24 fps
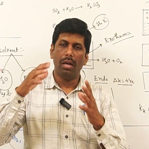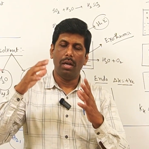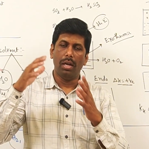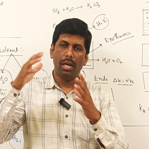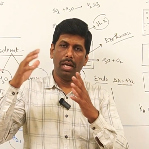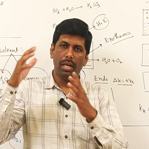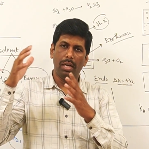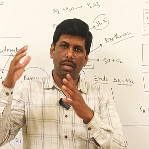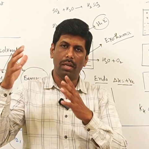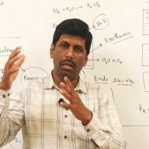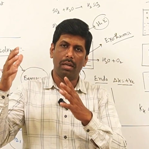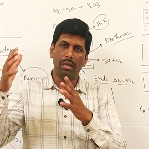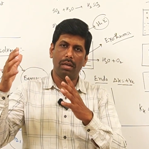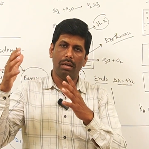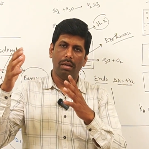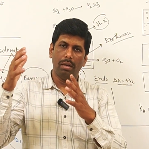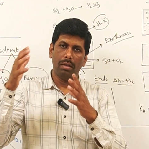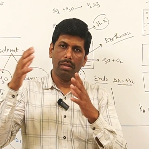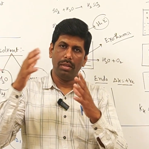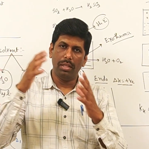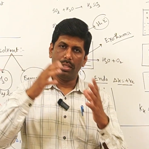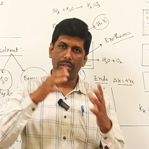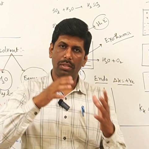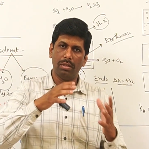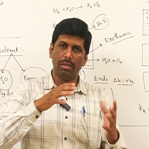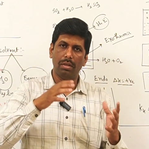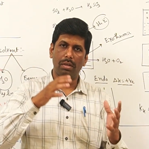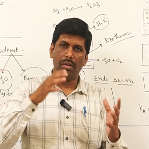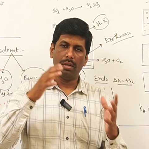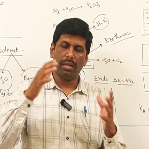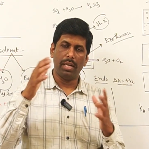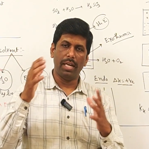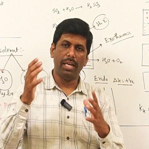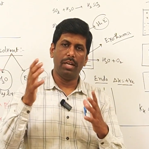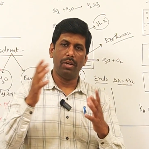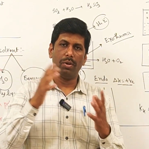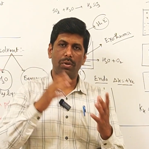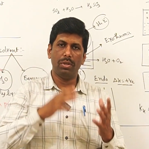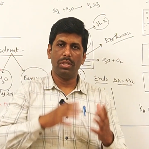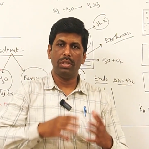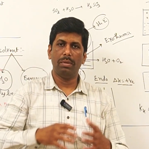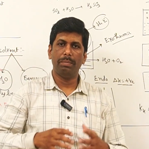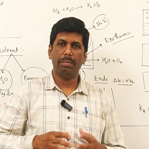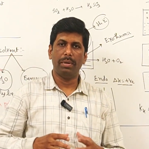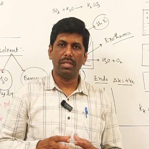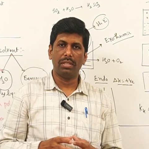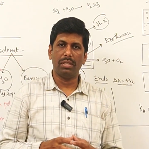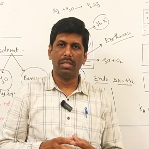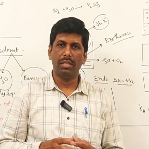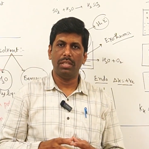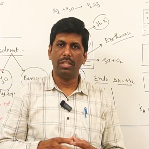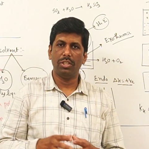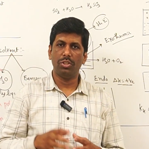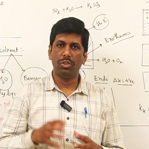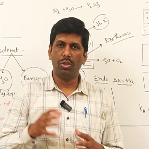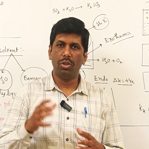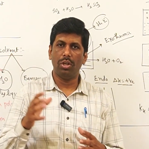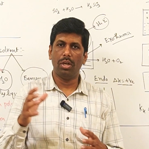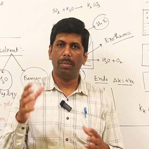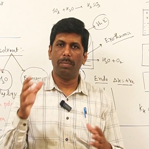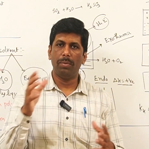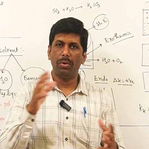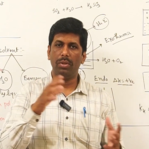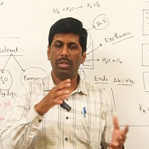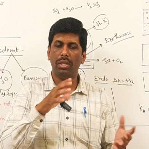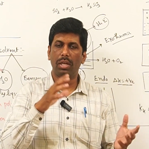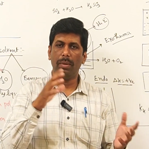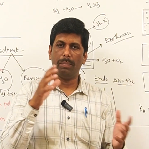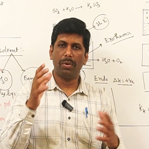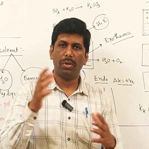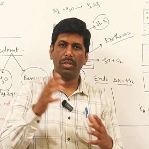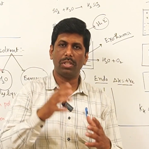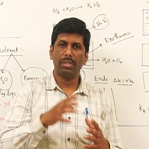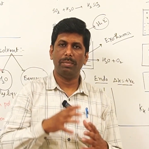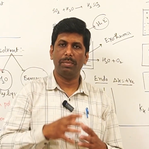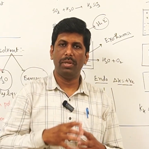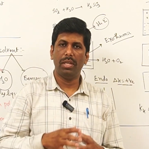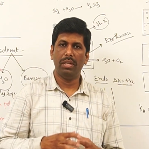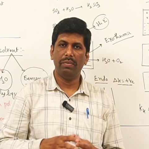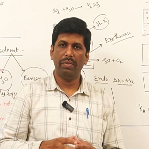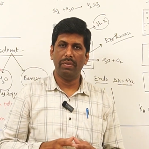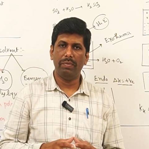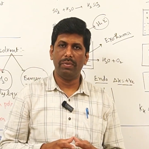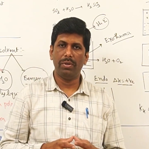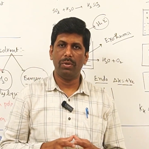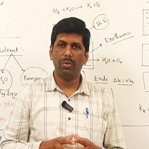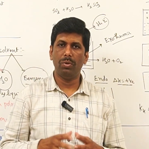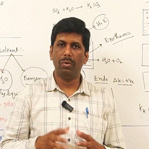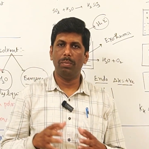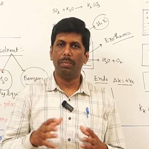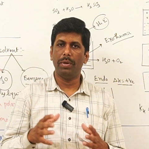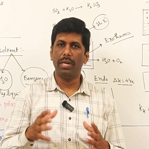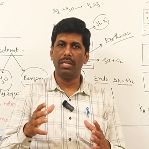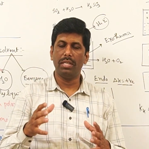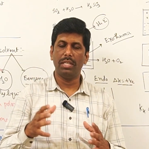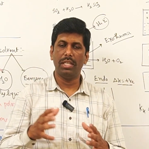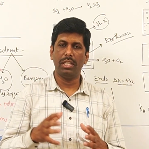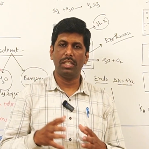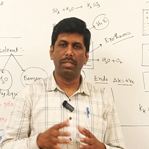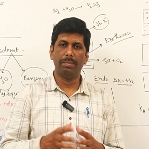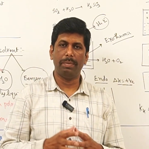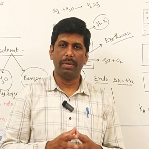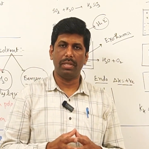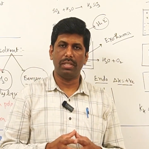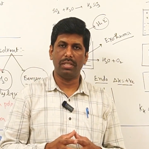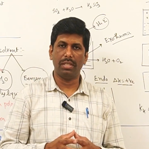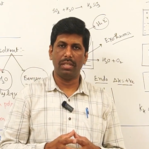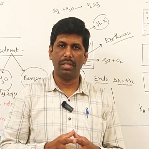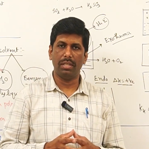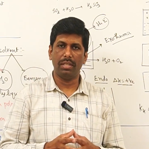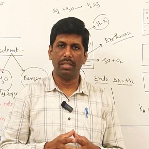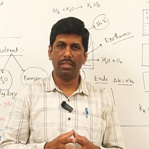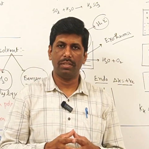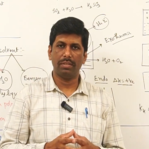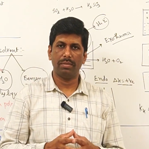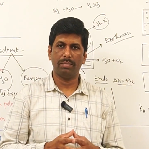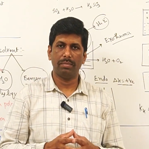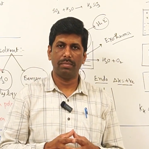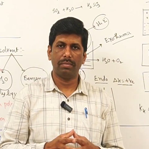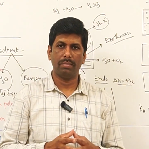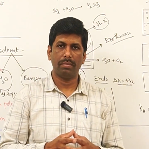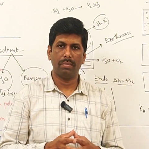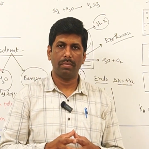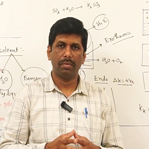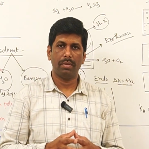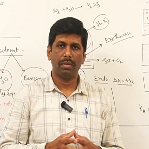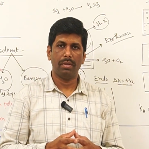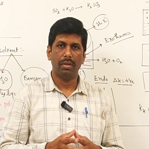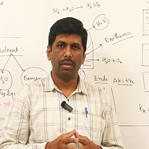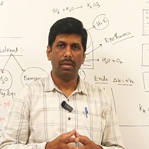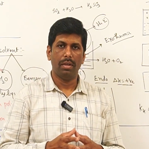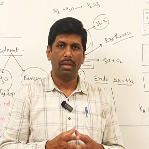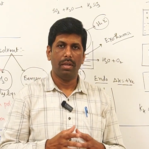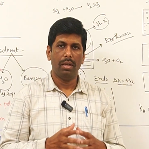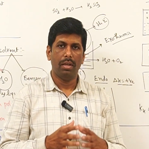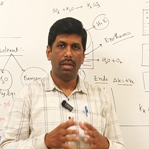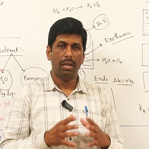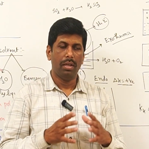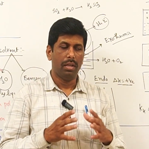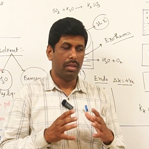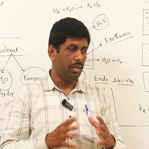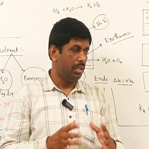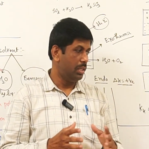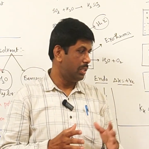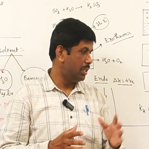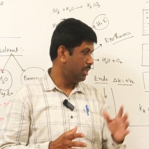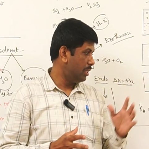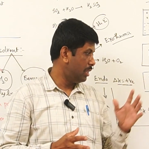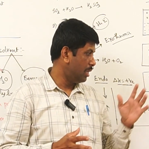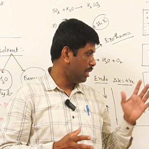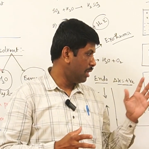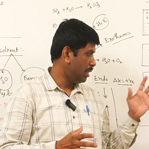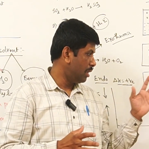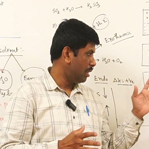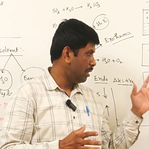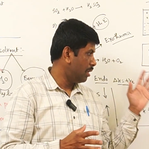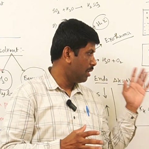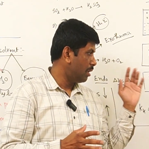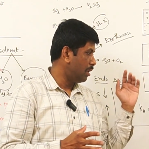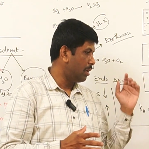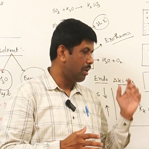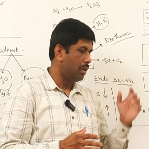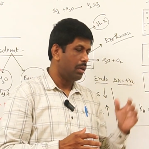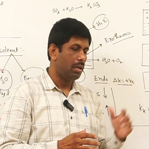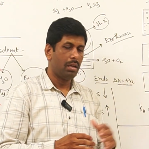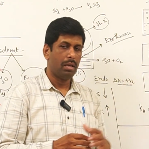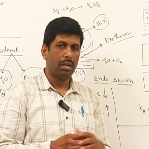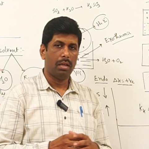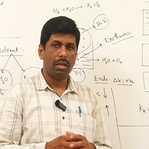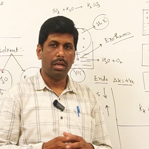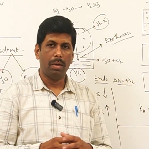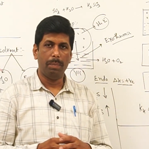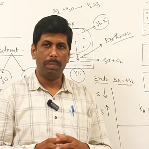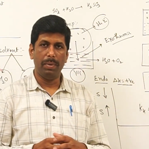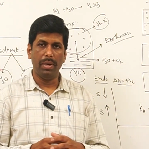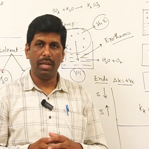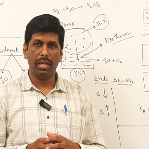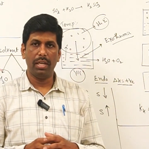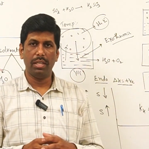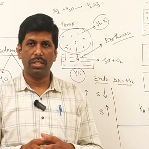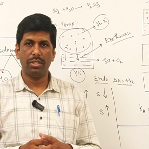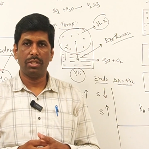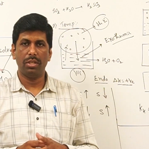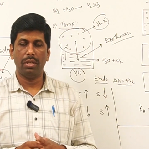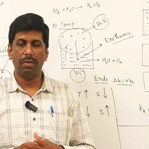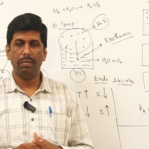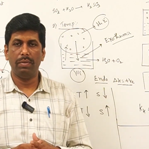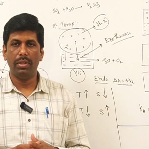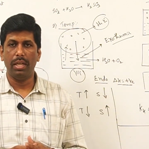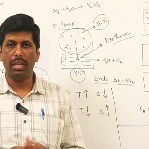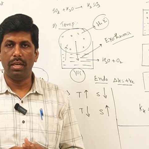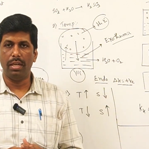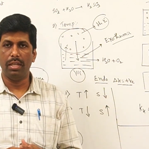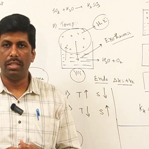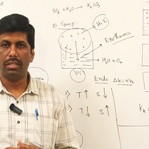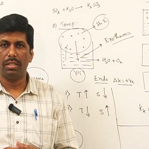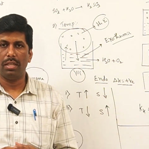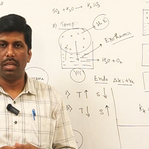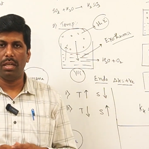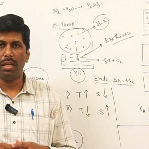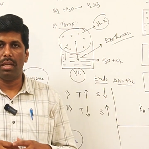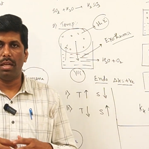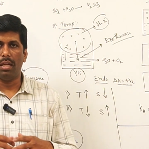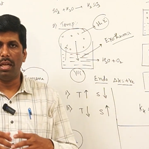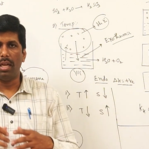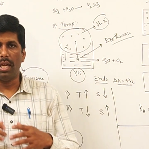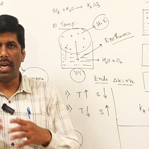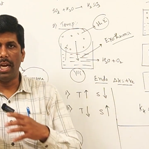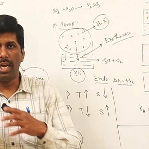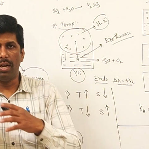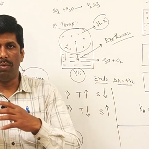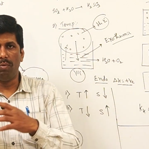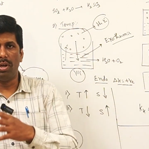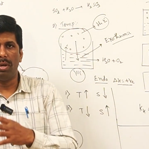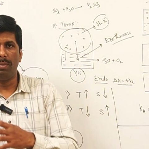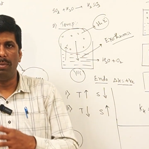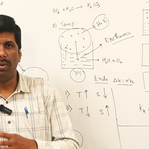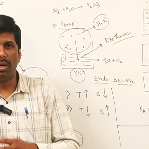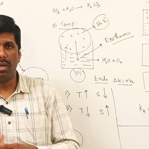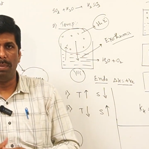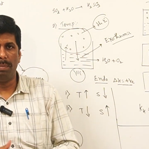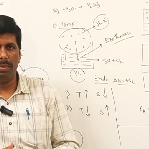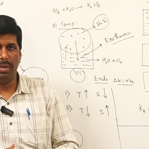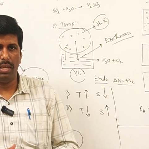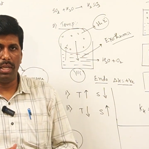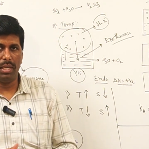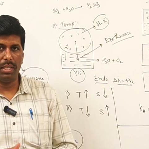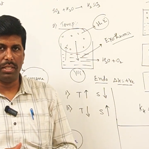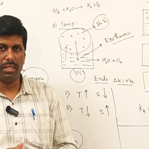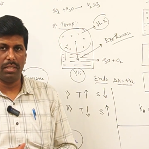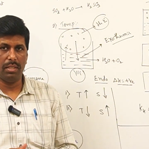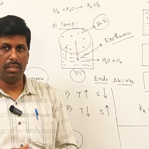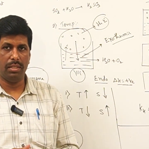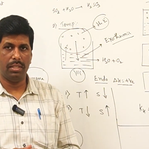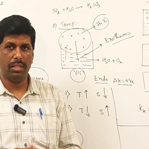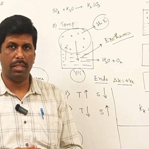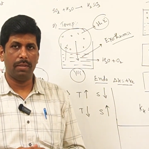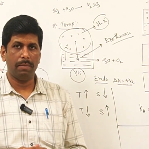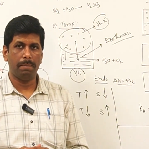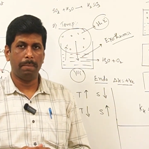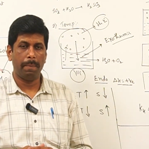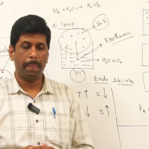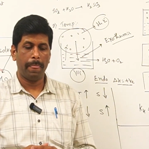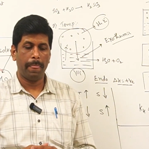And this nitrogen percent is dropped to the approximately 52.6%. This is the application of the Henry's law. And one more application is there.